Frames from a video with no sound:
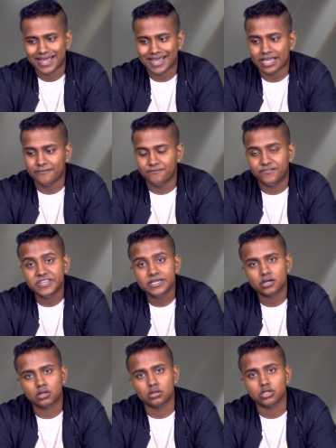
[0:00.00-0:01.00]
a
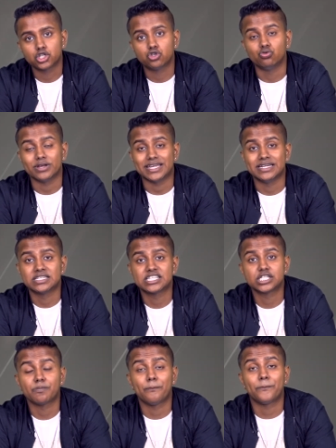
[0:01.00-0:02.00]
vehicle to
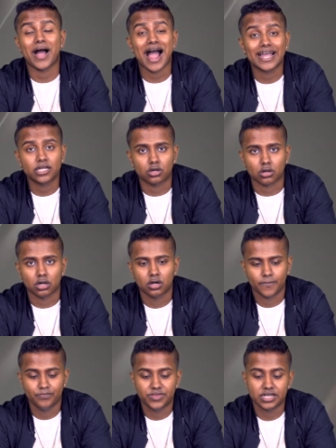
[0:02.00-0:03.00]
inspire
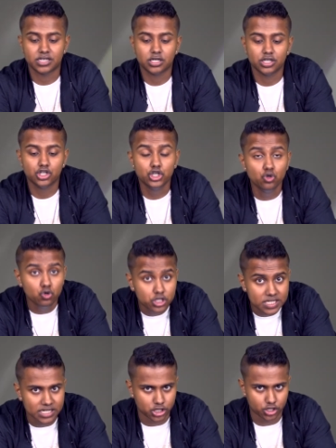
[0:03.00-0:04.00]
the
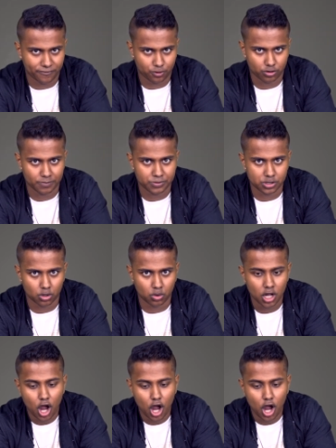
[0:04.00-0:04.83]
usage of crypto